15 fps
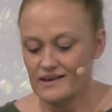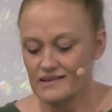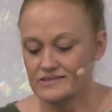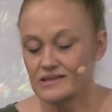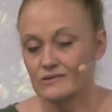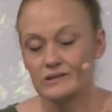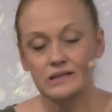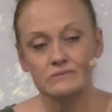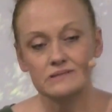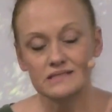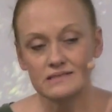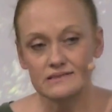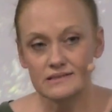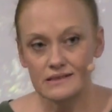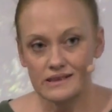So he
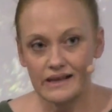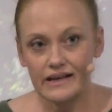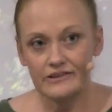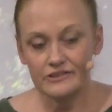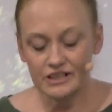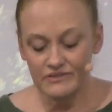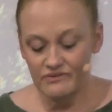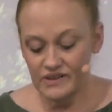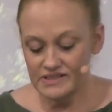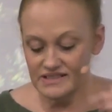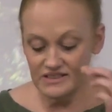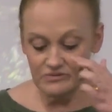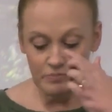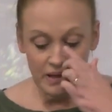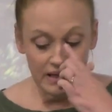was later
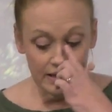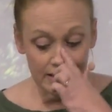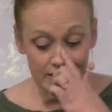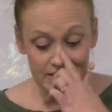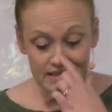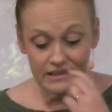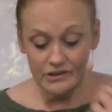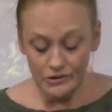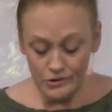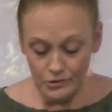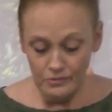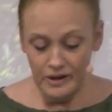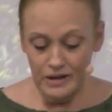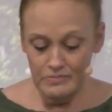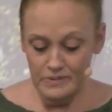convicted of being a
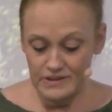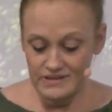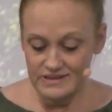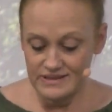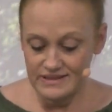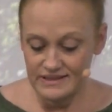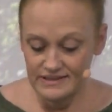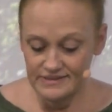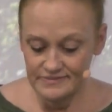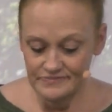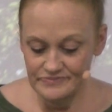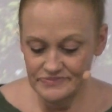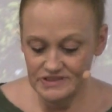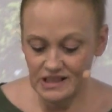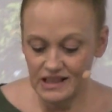serial rapist.
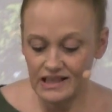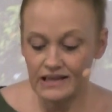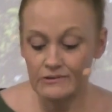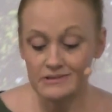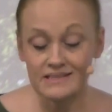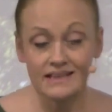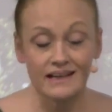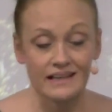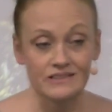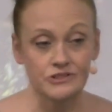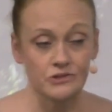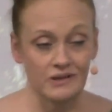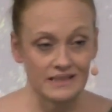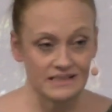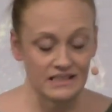And I was glad
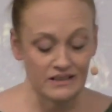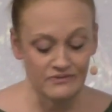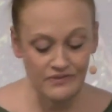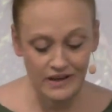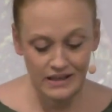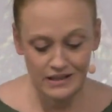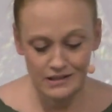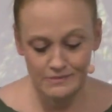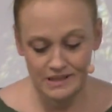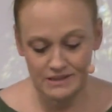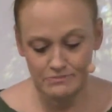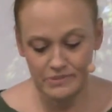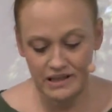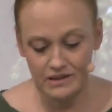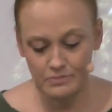to identify him
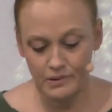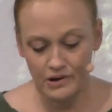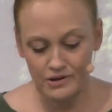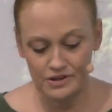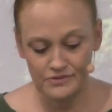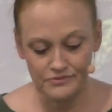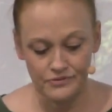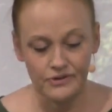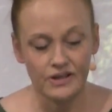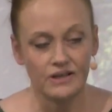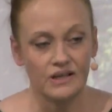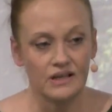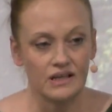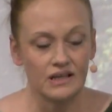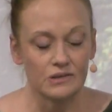and be a part of
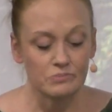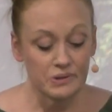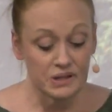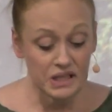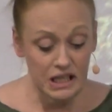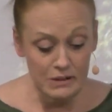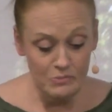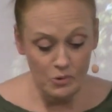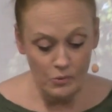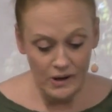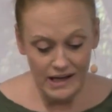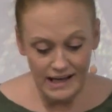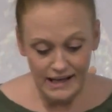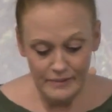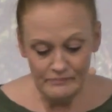putting him
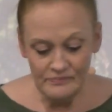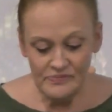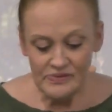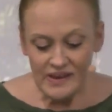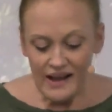away.